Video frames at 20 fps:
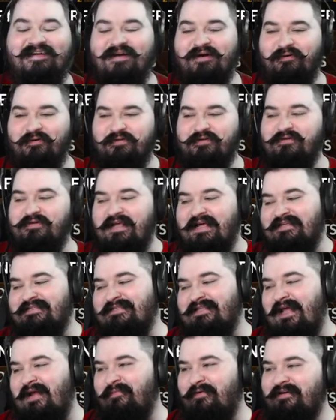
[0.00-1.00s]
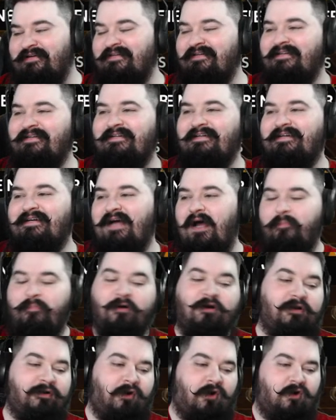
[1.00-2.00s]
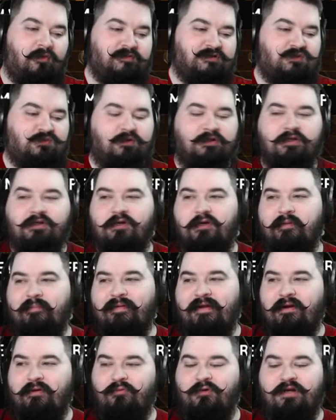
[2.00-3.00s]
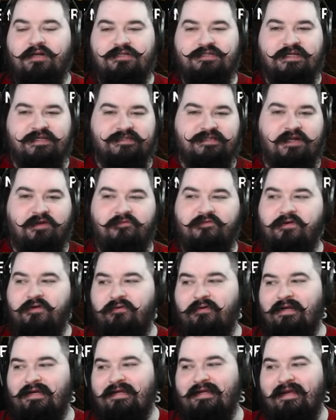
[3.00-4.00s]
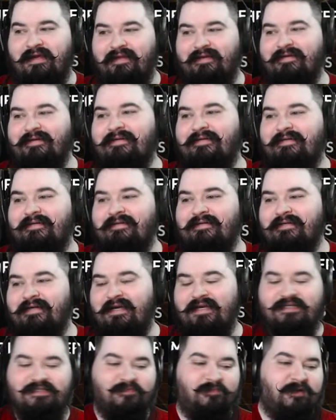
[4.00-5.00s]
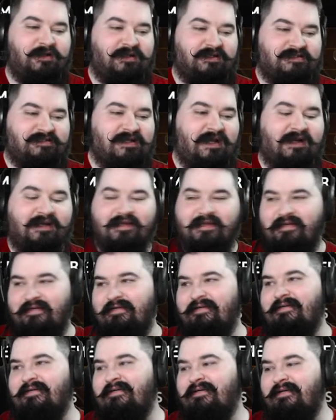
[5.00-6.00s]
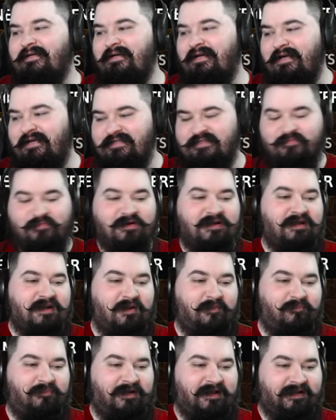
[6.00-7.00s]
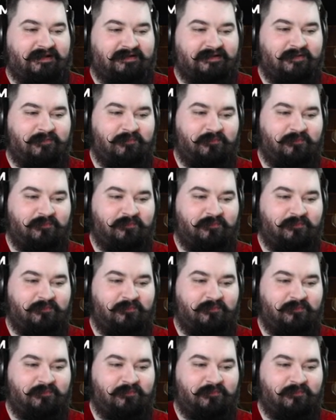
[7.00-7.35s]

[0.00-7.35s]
We'll do Dal Slammer. Apparently arms is really good, but I want to test out Fury again. It's been a second. It's been a bit.